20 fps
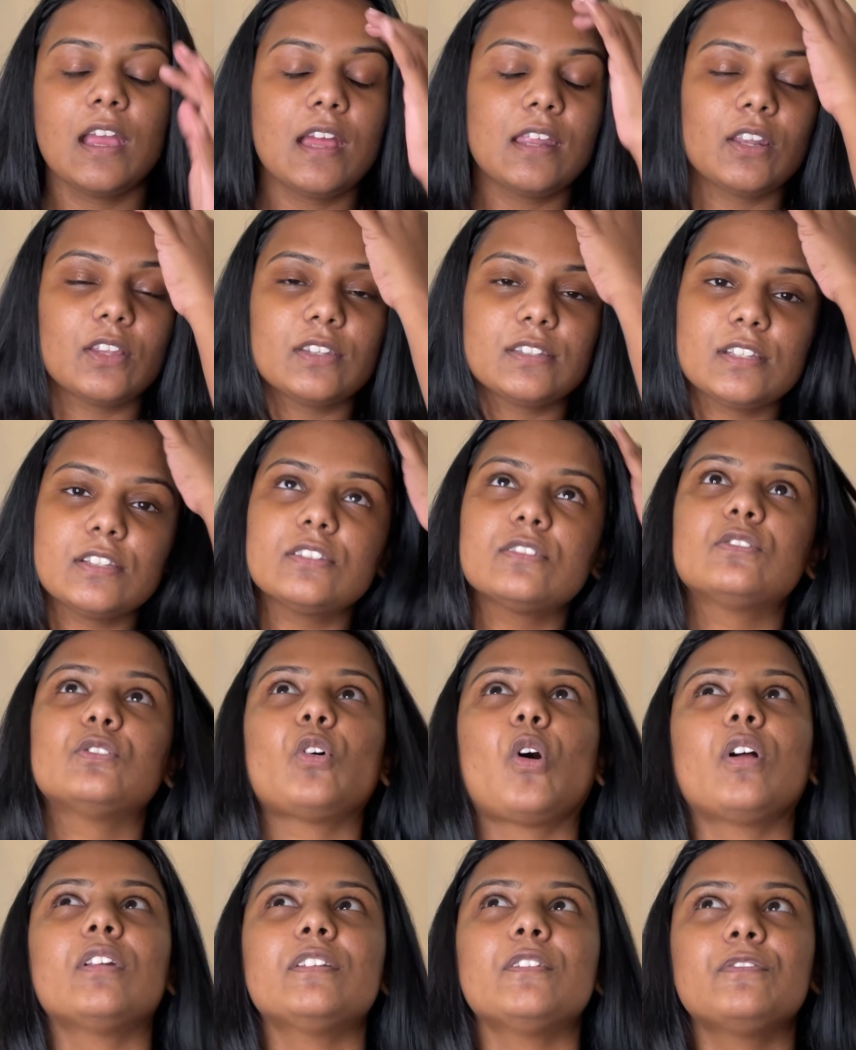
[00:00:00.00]
Now this is
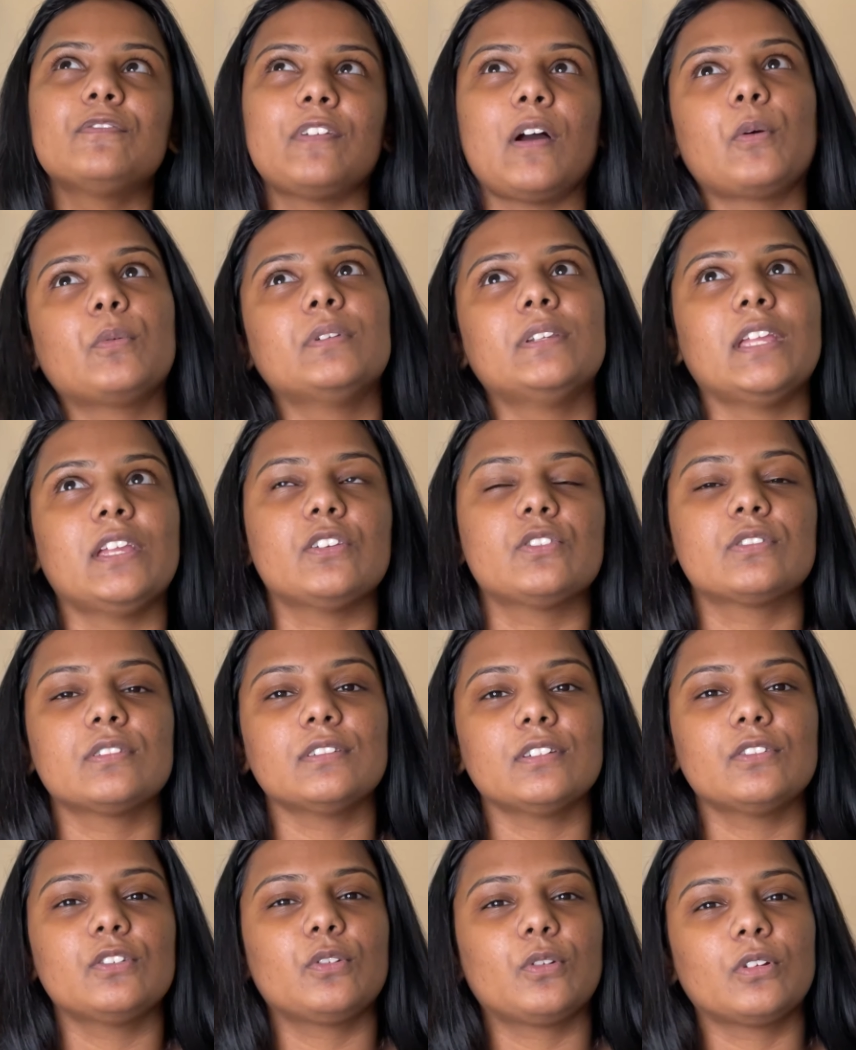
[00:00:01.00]
not a foundation,
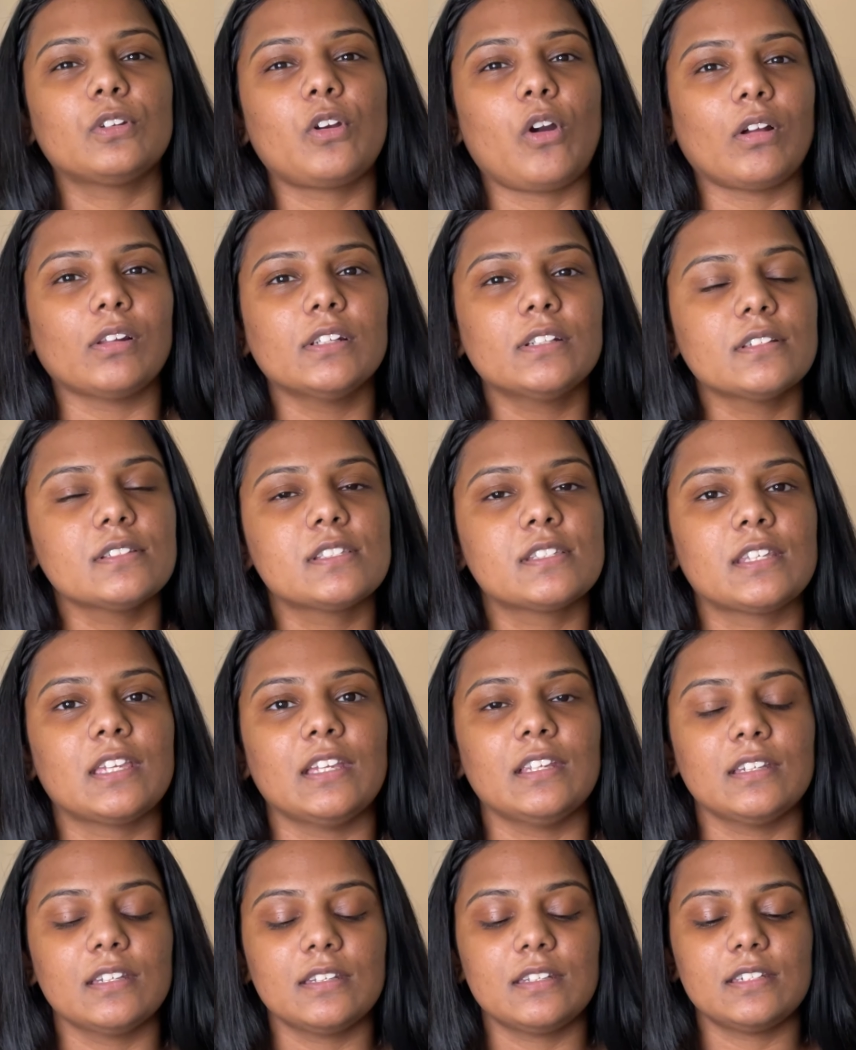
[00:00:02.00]
and you could call it a
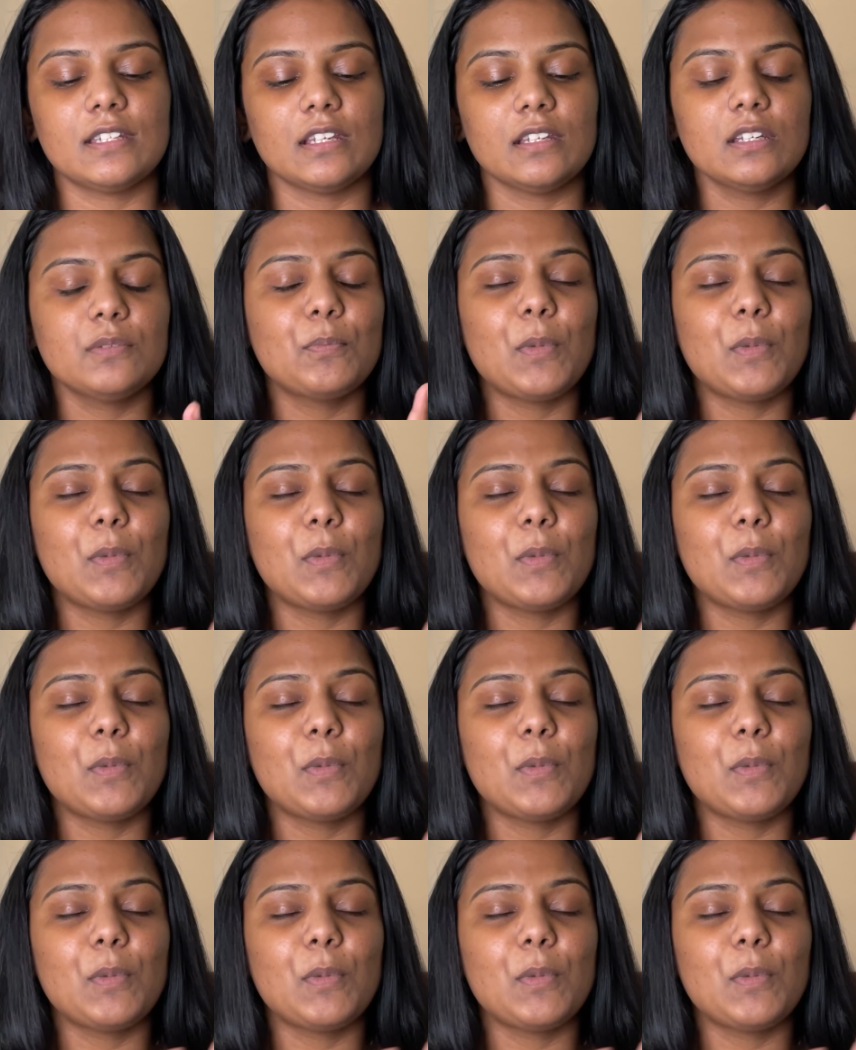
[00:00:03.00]
skin tint,